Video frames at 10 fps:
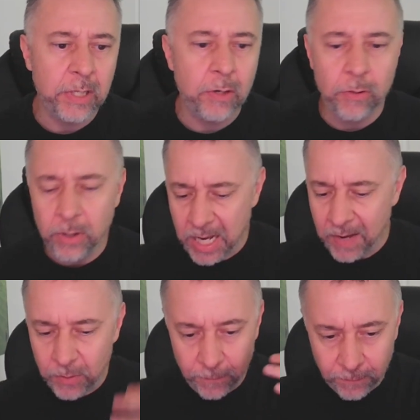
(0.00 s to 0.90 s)
They're going to
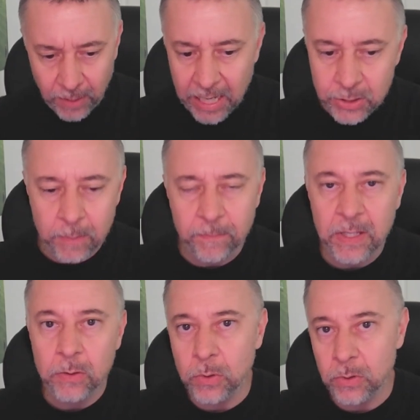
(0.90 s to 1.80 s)
have their flagship
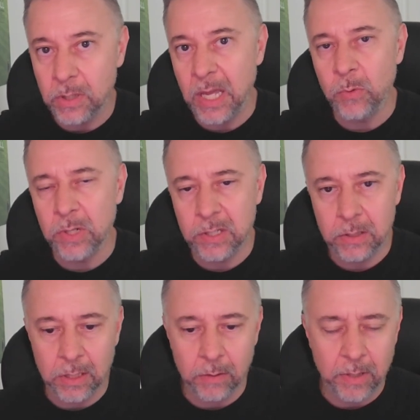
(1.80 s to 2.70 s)
vehicles that they want
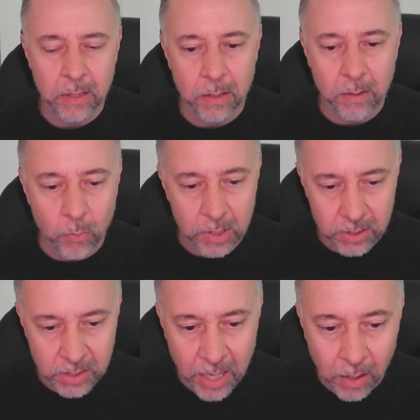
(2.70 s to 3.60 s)
to, they want to
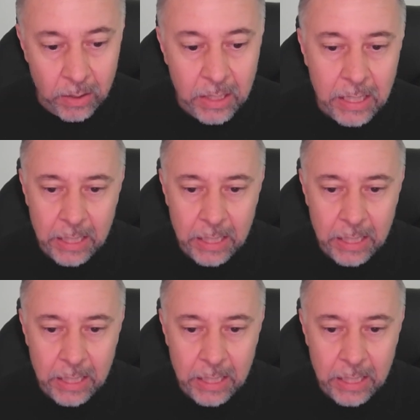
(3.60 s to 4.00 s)
sell.